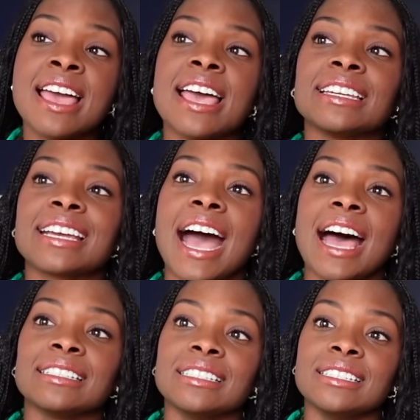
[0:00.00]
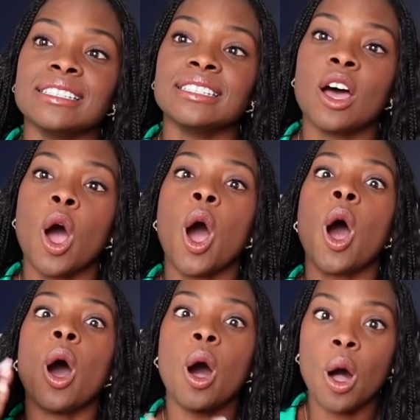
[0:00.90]
and gotten
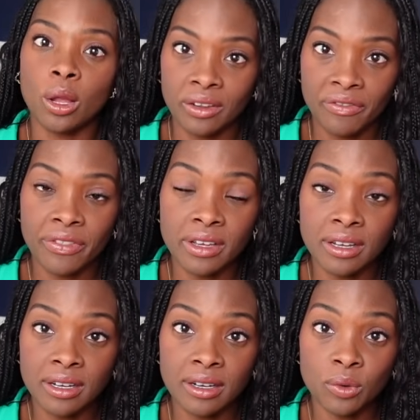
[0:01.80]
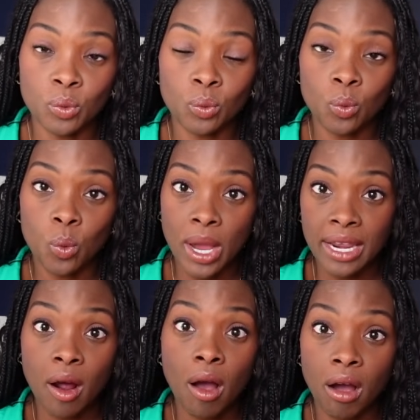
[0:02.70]
all of the
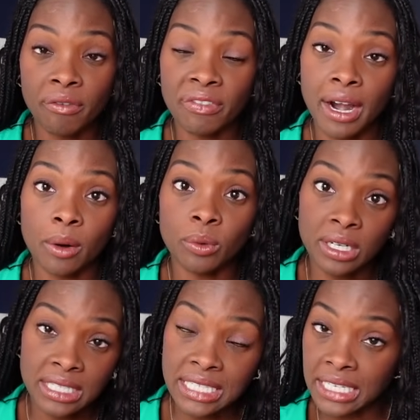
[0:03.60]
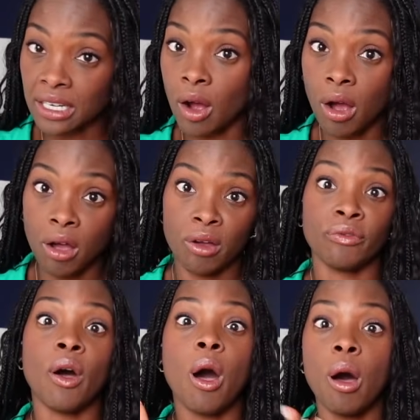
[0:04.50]
weight off that I wanted to get
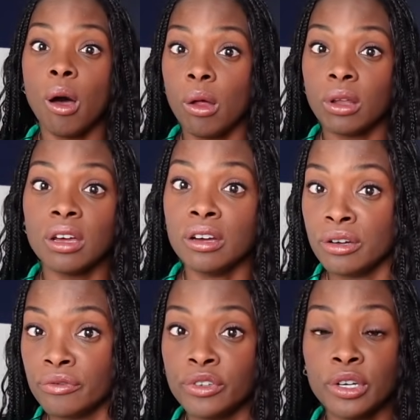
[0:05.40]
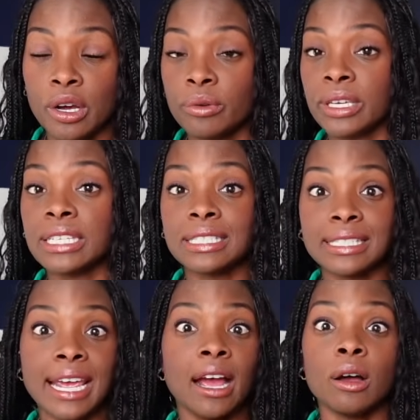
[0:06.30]
off, all of, you know, get
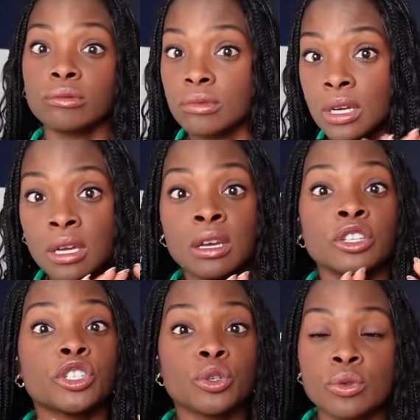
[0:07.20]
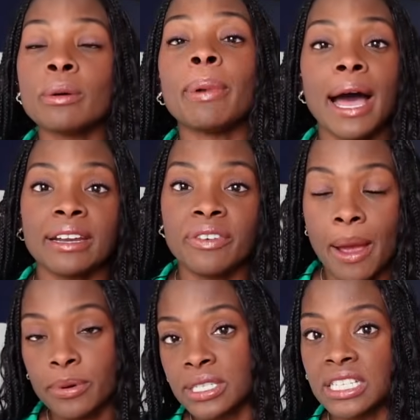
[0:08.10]
down to the body
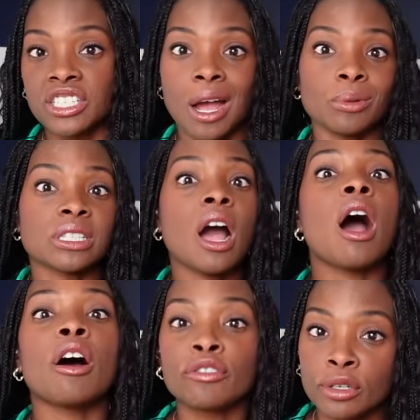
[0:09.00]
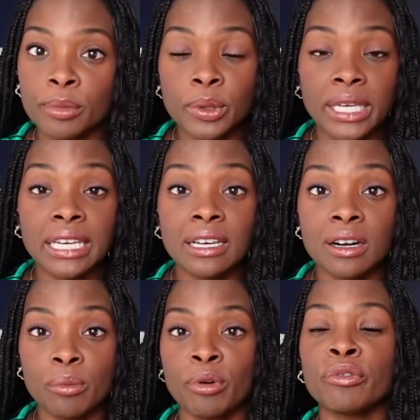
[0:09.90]
fat percentage I was comfortable
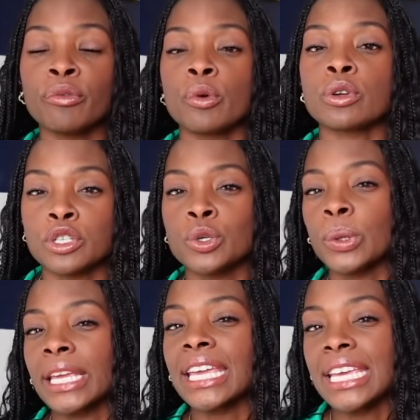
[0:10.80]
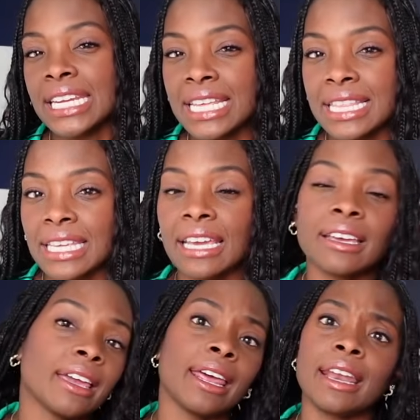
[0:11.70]
in before doing
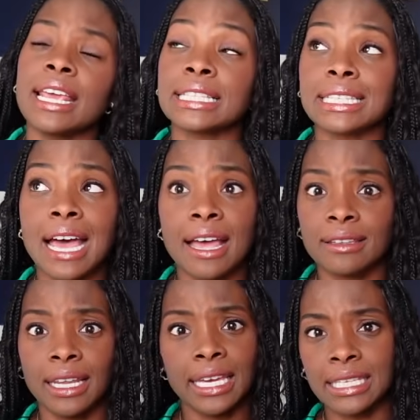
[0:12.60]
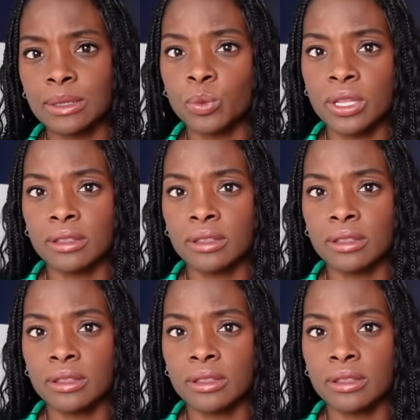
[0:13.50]
anything. And it's not like it's